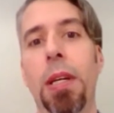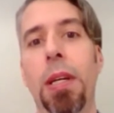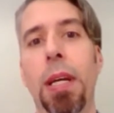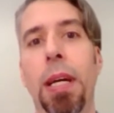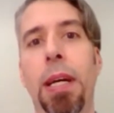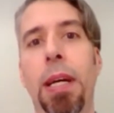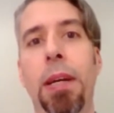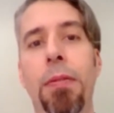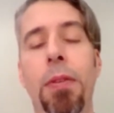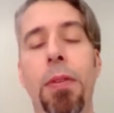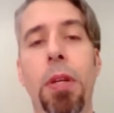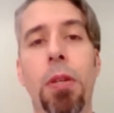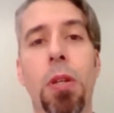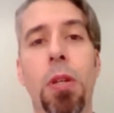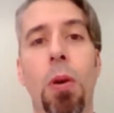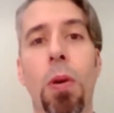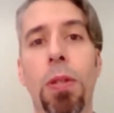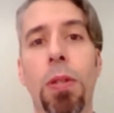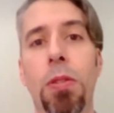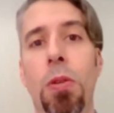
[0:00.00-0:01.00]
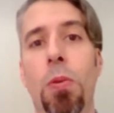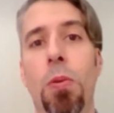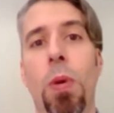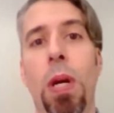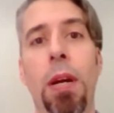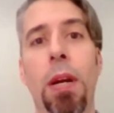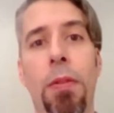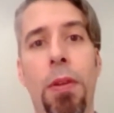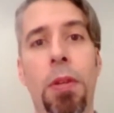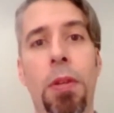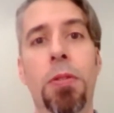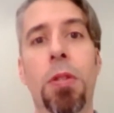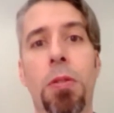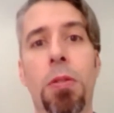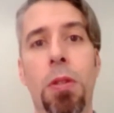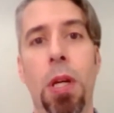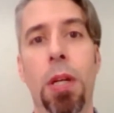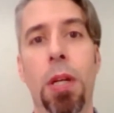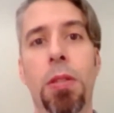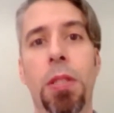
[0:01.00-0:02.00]
and they're going to where there's
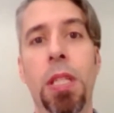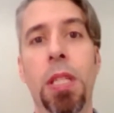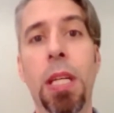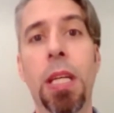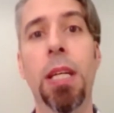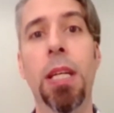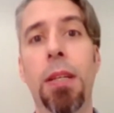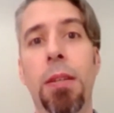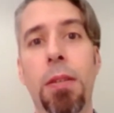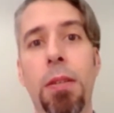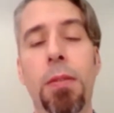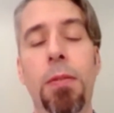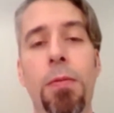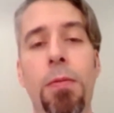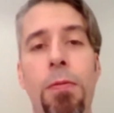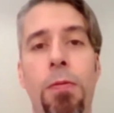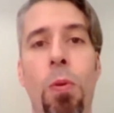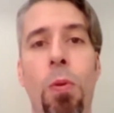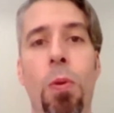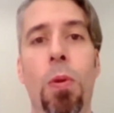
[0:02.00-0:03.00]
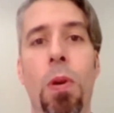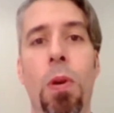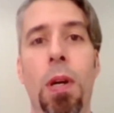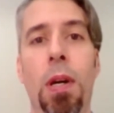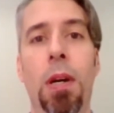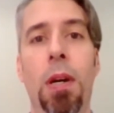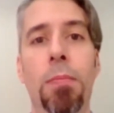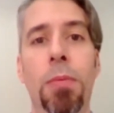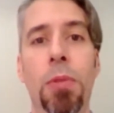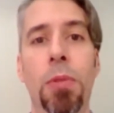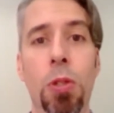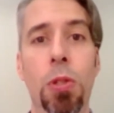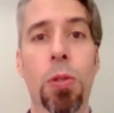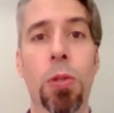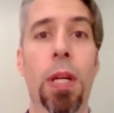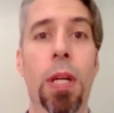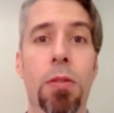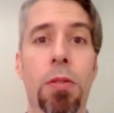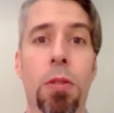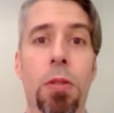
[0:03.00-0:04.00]
a need for
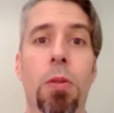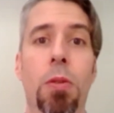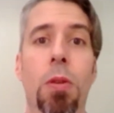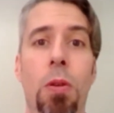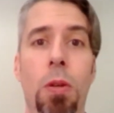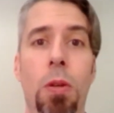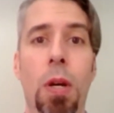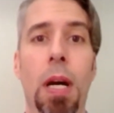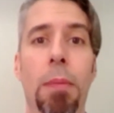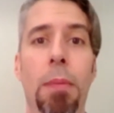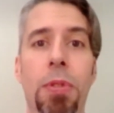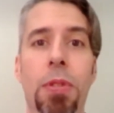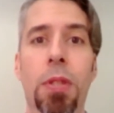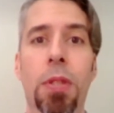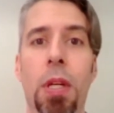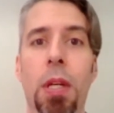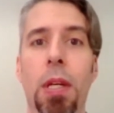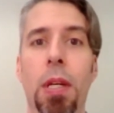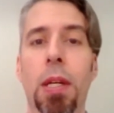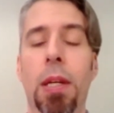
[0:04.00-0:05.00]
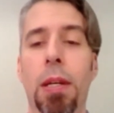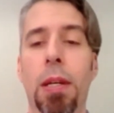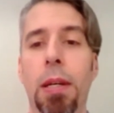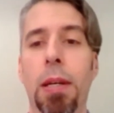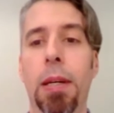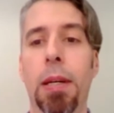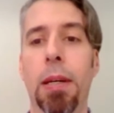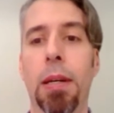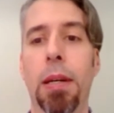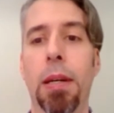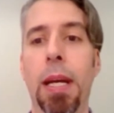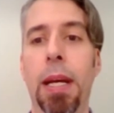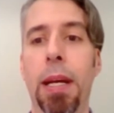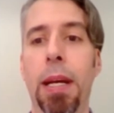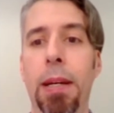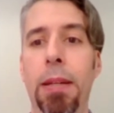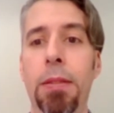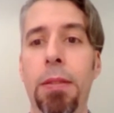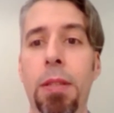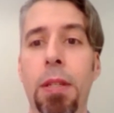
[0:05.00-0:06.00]
nutrients to grow crops.
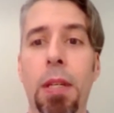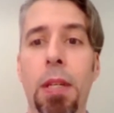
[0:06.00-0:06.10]
And